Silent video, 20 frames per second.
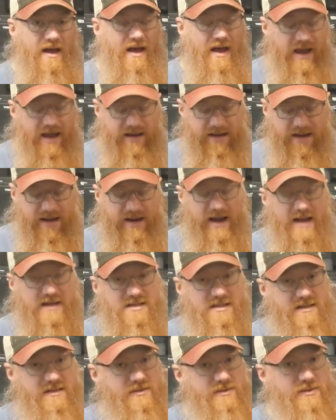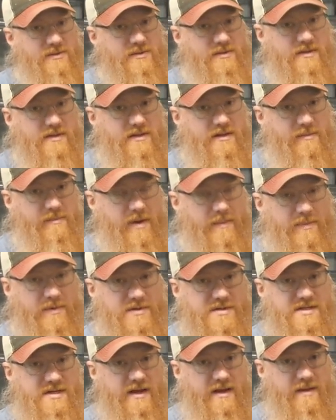and then I got to the bumper
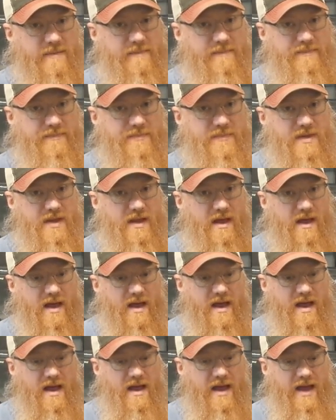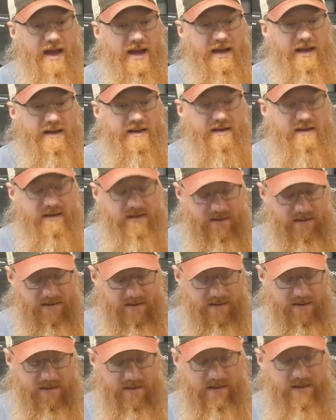step, and
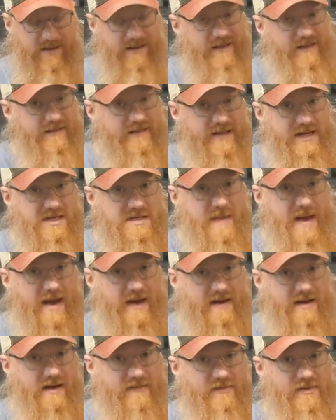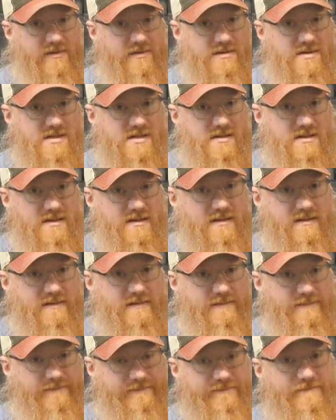these back covers.
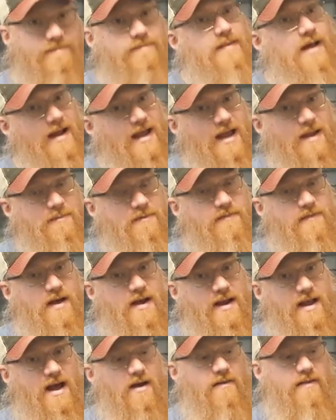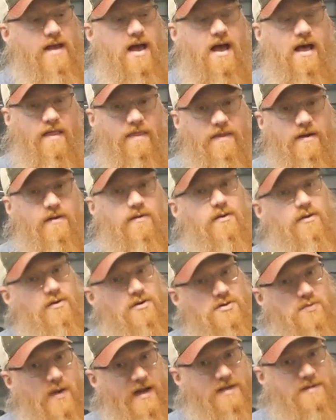Hmm, I came to find out they're on
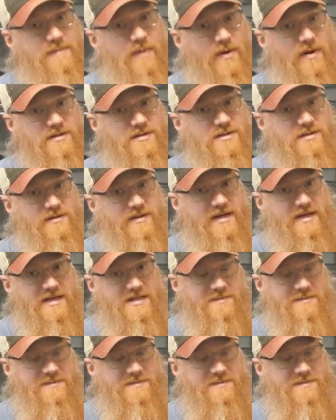those white parts trees